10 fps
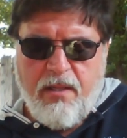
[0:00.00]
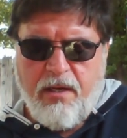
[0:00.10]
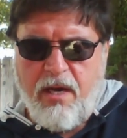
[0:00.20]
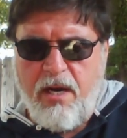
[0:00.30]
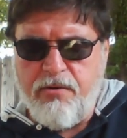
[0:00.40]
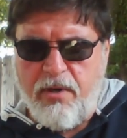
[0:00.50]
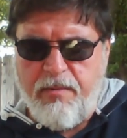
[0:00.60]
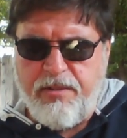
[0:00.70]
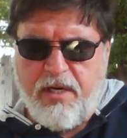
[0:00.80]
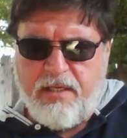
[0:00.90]
The
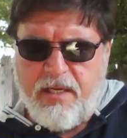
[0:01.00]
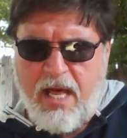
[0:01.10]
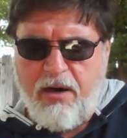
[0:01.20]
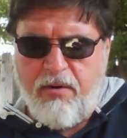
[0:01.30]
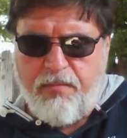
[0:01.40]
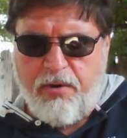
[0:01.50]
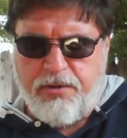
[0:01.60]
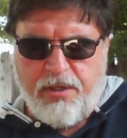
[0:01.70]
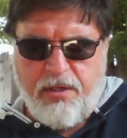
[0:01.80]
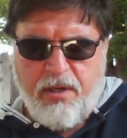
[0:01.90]
conundrum is that a tolerant
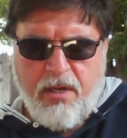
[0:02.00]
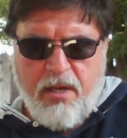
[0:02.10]
person